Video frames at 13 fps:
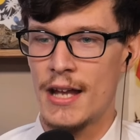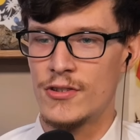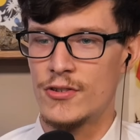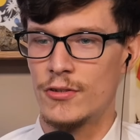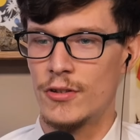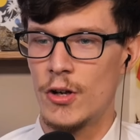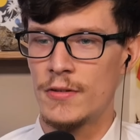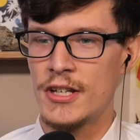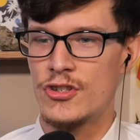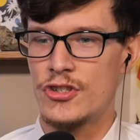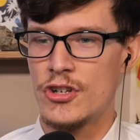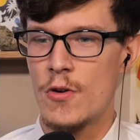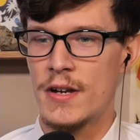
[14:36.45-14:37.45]
and slowly
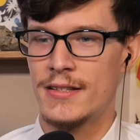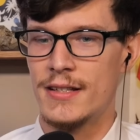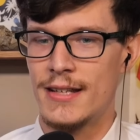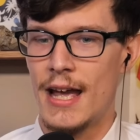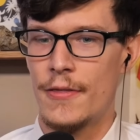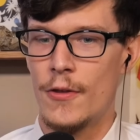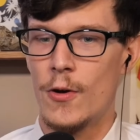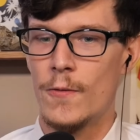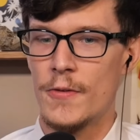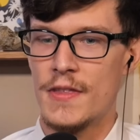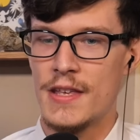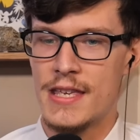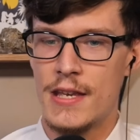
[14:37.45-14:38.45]
choke it to death
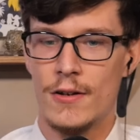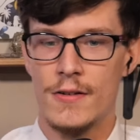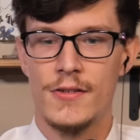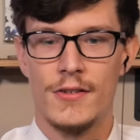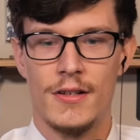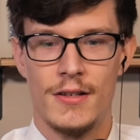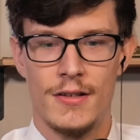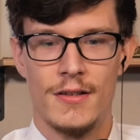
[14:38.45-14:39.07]
over the years.